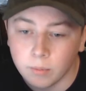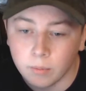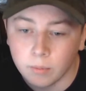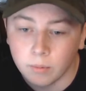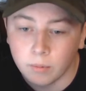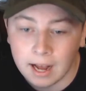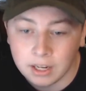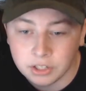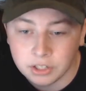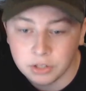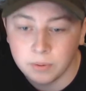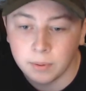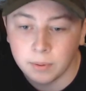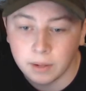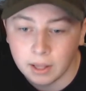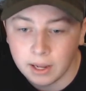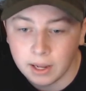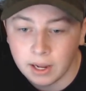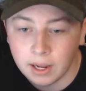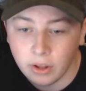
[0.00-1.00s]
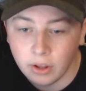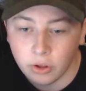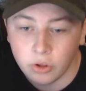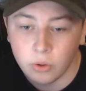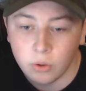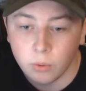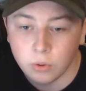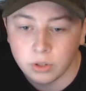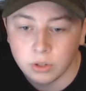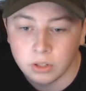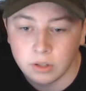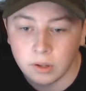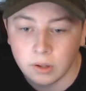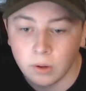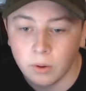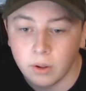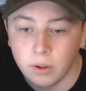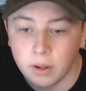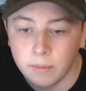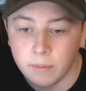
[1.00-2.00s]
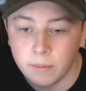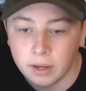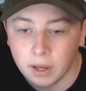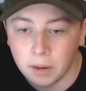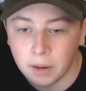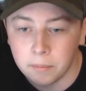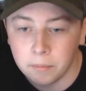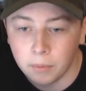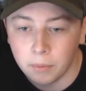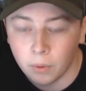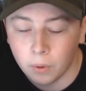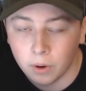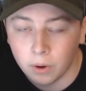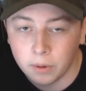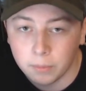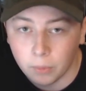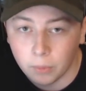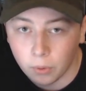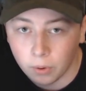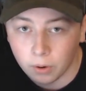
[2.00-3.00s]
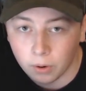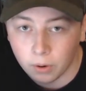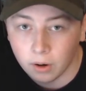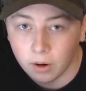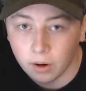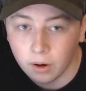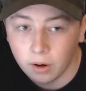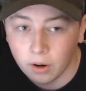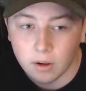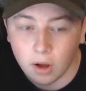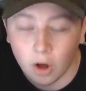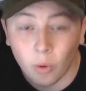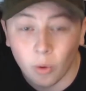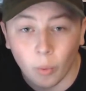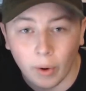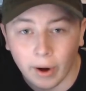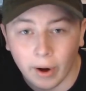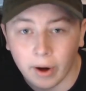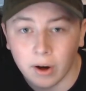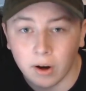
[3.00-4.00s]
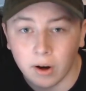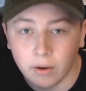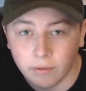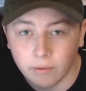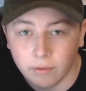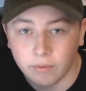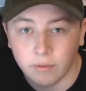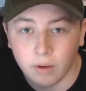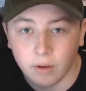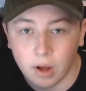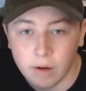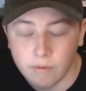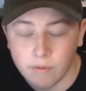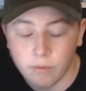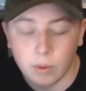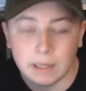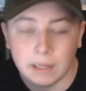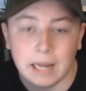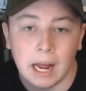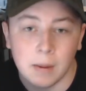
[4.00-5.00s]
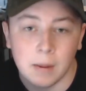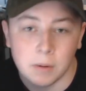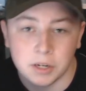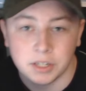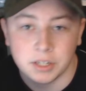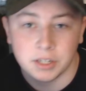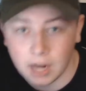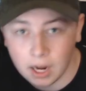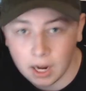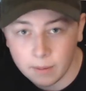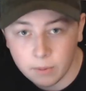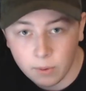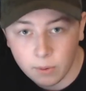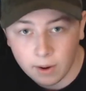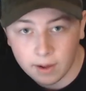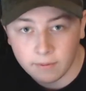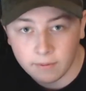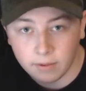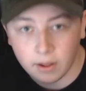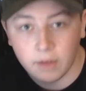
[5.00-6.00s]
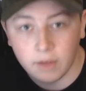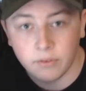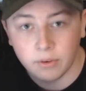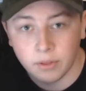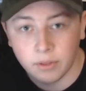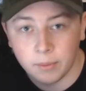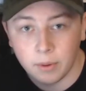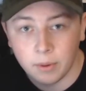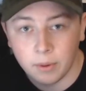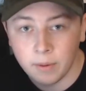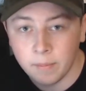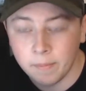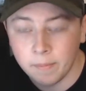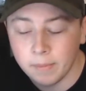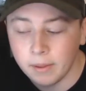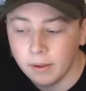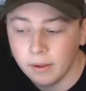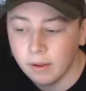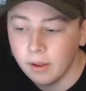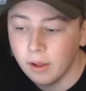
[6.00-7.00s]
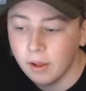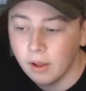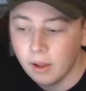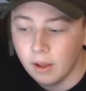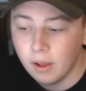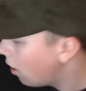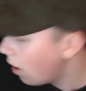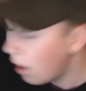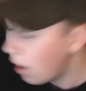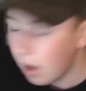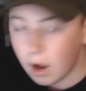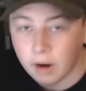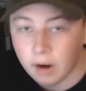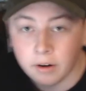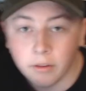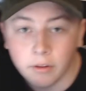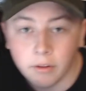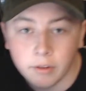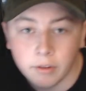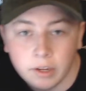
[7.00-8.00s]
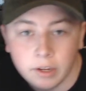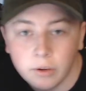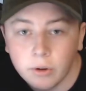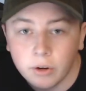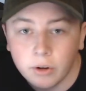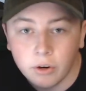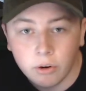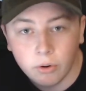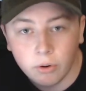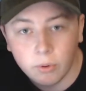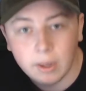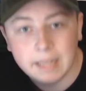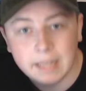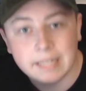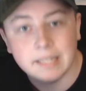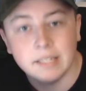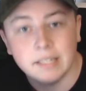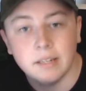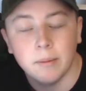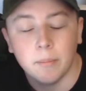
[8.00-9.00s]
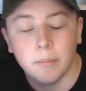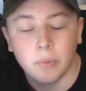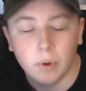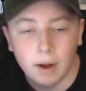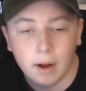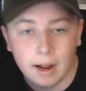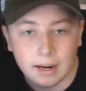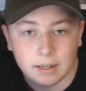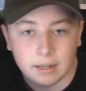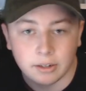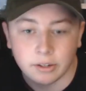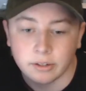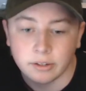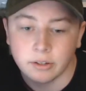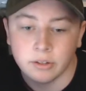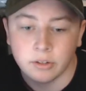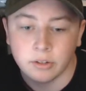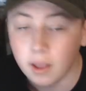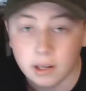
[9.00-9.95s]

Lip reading: as you play, you will slowly become more and more aware of how much time you would have left on the bomb. Another thing you can do is practice.